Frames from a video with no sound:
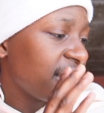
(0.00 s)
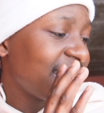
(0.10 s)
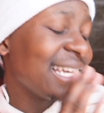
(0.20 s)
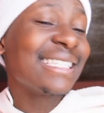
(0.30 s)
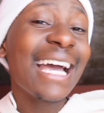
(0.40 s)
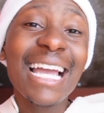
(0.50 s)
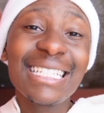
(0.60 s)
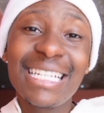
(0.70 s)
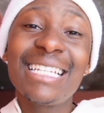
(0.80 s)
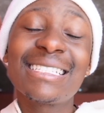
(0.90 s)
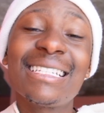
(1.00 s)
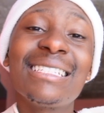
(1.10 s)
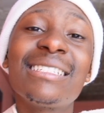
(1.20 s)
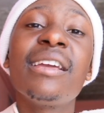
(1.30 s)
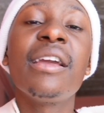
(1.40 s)
there's high chance
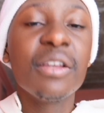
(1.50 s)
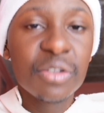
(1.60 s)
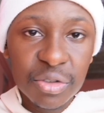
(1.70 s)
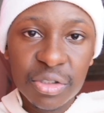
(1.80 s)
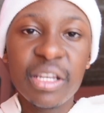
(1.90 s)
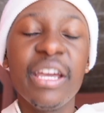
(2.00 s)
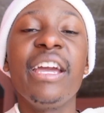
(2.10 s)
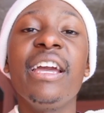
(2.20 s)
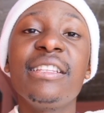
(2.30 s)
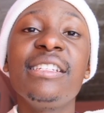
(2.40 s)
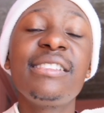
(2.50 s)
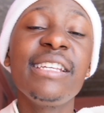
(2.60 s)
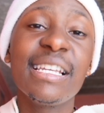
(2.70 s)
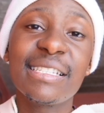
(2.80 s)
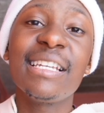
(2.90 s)
that this
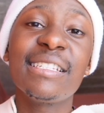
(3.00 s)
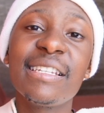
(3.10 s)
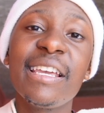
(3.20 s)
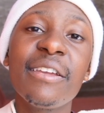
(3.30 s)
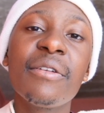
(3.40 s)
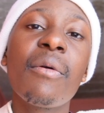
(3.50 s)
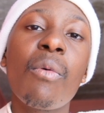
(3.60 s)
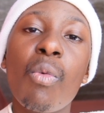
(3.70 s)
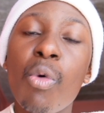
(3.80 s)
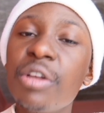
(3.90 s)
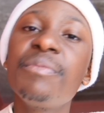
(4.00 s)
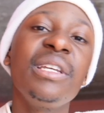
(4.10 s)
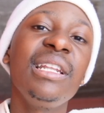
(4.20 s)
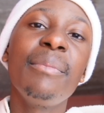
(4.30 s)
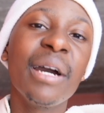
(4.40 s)
year's essay won't
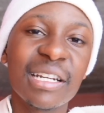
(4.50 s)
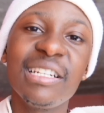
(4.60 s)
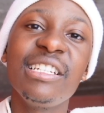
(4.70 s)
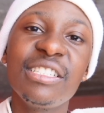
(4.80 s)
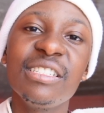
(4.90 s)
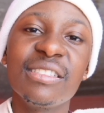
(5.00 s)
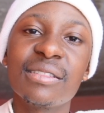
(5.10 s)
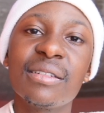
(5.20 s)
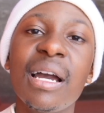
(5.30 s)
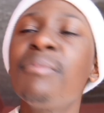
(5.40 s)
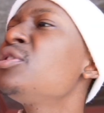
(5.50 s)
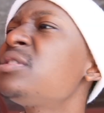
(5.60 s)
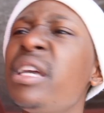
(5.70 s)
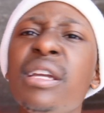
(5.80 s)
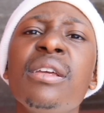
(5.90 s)
be labor relations. I'm not
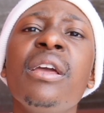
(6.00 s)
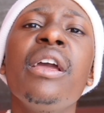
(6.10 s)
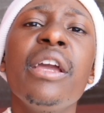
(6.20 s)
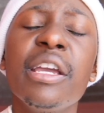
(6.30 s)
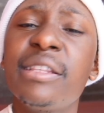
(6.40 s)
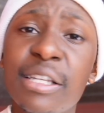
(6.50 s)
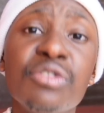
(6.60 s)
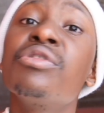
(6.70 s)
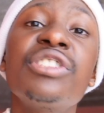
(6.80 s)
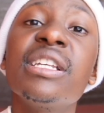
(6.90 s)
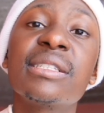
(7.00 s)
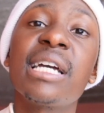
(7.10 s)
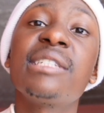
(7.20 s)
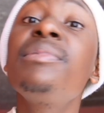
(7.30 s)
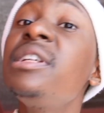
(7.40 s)
saying there's no chance,
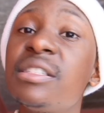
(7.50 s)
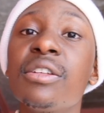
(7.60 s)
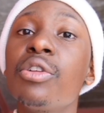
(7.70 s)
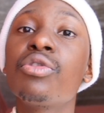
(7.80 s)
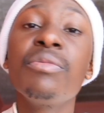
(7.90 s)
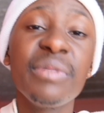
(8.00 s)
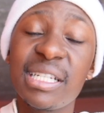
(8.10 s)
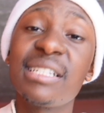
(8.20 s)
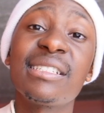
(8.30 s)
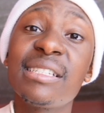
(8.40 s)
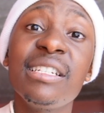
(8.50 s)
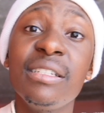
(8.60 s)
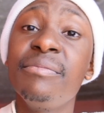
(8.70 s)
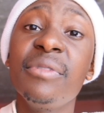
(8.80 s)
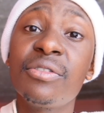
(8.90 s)
guys. Please don't misunderstand
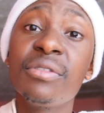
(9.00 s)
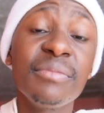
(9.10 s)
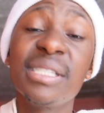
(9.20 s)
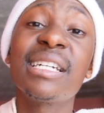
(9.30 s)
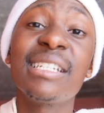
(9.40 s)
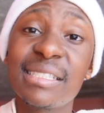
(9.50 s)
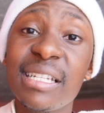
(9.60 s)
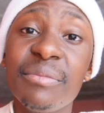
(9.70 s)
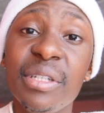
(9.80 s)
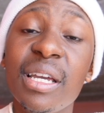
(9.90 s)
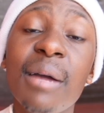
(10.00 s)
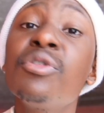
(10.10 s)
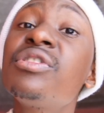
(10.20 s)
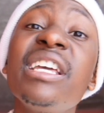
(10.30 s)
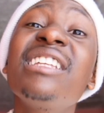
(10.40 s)
me. Don't misunderstand me. I'm
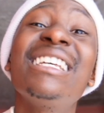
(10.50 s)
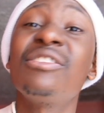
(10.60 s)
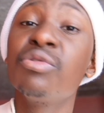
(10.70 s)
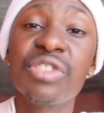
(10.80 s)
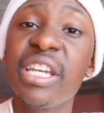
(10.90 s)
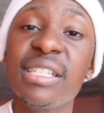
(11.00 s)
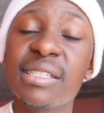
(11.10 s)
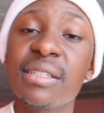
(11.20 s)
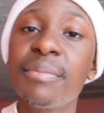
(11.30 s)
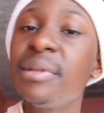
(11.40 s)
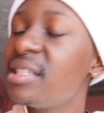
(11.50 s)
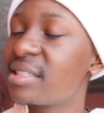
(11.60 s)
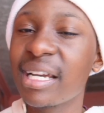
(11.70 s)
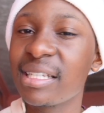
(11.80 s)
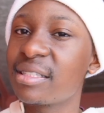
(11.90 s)
not saying there's no chance. Please,
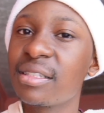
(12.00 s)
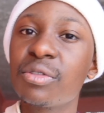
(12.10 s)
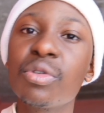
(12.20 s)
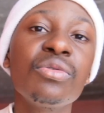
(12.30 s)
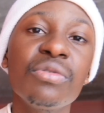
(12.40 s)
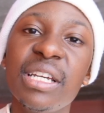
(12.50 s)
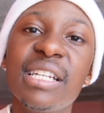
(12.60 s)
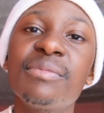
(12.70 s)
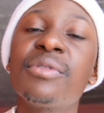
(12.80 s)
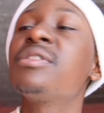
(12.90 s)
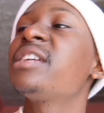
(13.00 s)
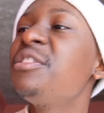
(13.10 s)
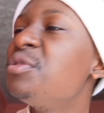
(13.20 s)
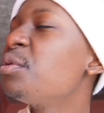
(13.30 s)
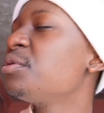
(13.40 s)
guys, don't do that because I
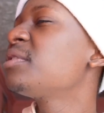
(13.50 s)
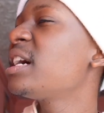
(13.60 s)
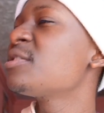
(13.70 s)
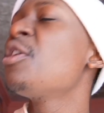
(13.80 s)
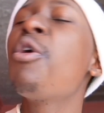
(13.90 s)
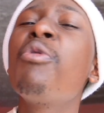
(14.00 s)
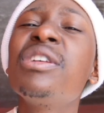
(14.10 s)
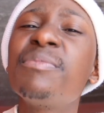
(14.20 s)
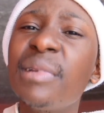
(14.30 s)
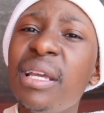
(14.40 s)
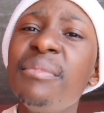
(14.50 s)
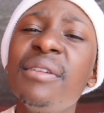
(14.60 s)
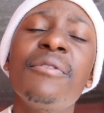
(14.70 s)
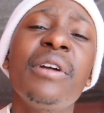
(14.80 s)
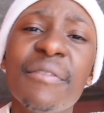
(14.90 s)
know you guys always blame me
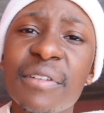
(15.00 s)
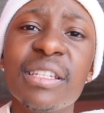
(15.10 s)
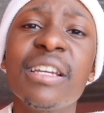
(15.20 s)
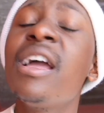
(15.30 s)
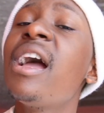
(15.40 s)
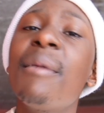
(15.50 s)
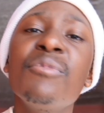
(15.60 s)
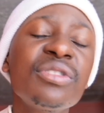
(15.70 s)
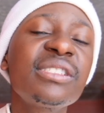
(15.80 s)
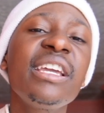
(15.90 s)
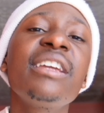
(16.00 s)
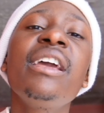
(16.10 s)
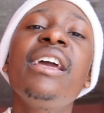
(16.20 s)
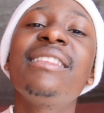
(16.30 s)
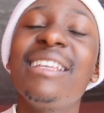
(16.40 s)
for everything. I'm not saying
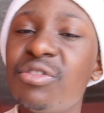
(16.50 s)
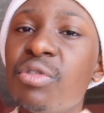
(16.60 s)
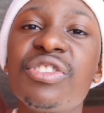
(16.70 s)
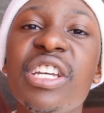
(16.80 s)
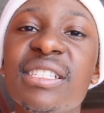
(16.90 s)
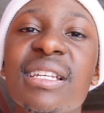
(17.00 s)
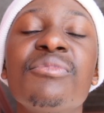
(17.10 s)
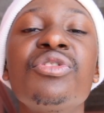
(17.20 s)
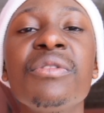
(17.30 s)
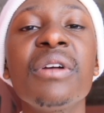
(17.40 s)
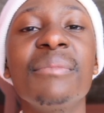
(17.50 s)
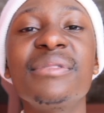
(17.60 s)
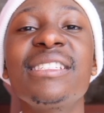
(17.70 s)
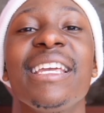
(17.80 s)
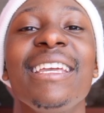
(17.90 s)
there's no chance. I'm
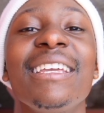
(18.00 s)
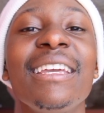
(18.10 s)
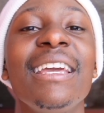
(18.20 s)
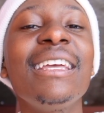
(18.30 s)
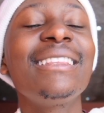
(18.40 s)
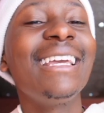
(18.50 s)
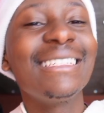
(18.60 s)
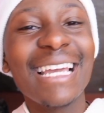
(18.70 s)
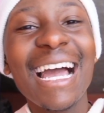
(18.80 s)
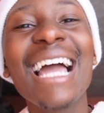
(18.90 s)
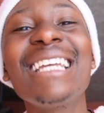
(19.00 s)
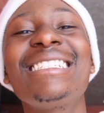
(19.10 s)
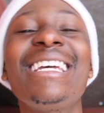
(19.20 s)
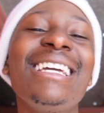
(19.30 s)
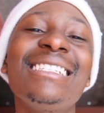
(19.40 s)
saying there's a high
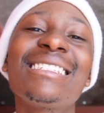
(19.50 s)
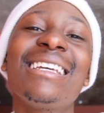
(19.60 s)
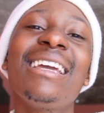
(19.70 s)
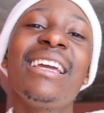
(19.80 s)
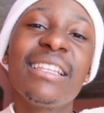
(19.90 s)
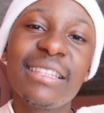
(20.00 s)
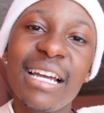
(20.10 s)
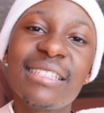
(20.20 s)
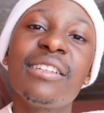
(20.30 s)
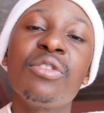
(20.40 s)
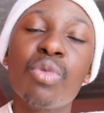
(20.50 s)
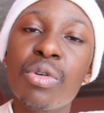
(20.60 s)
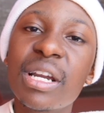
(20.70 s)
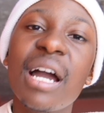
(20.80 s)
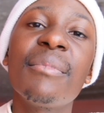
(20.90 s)
chance that it
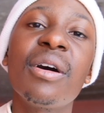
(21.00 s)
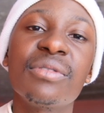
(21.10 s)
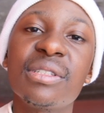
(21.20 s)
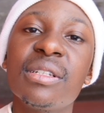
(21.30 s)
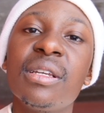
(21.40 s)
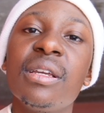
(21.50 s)
won't come out.